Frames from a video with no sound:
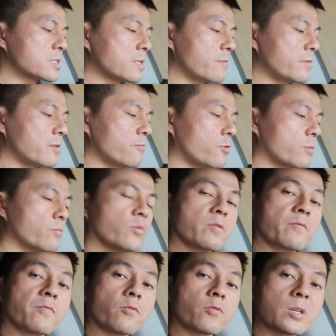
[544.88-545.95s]

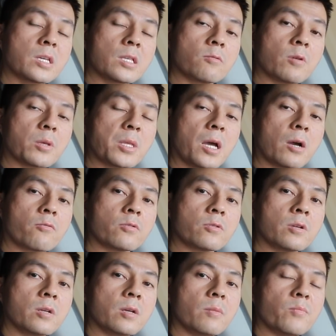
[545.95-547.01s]
71.4 kilowatt
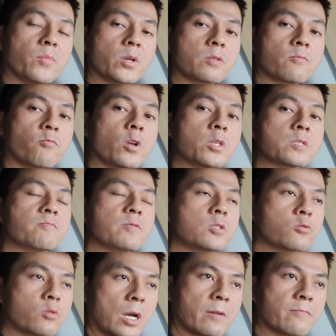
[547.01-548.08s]
hour, but once we
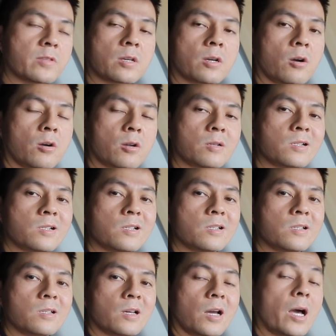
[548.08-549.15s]
drive the car,
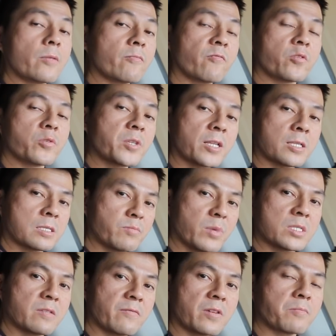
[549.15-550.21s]
and for that
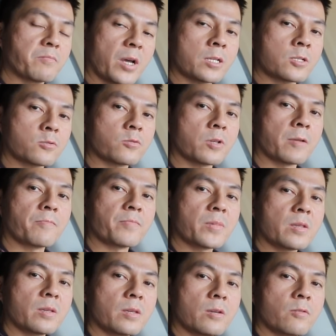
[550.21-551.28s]
specific battery,
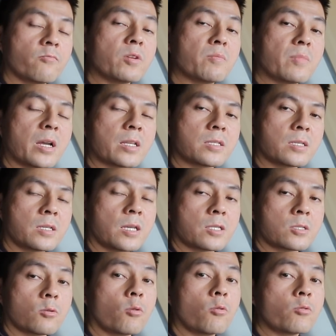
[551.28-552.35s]
we might
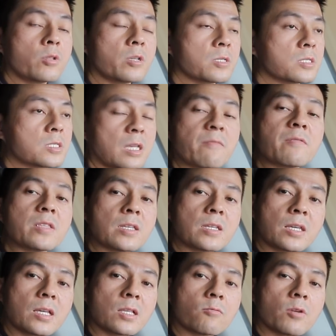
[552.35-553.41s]
get only 70
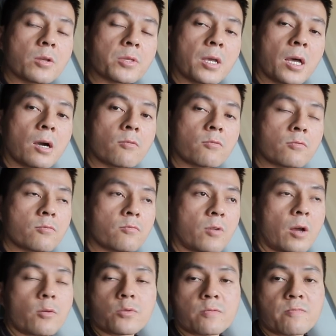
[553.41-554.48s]
kilowatt hour
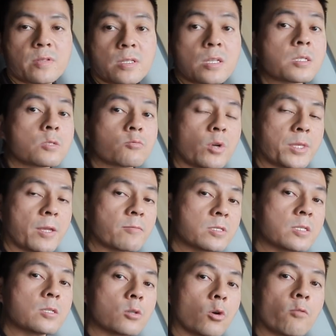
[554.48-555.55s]
out of it. This is what I've
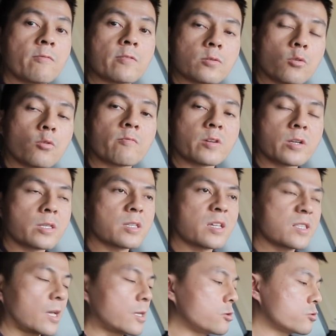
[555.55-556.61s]
seen over and over again,
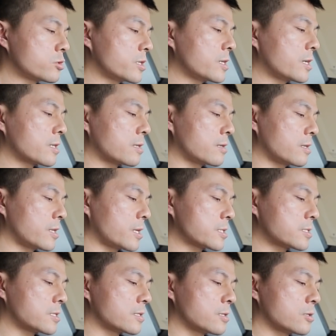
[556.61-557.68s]
that I usually get
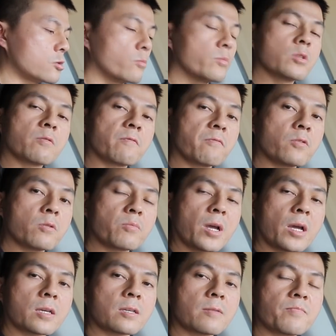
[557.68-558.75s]
less than the nominal full
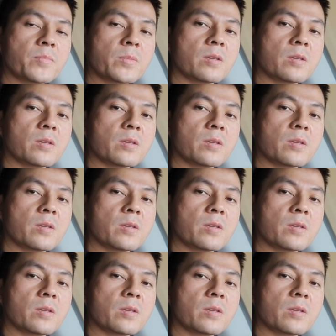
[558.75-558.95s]
pack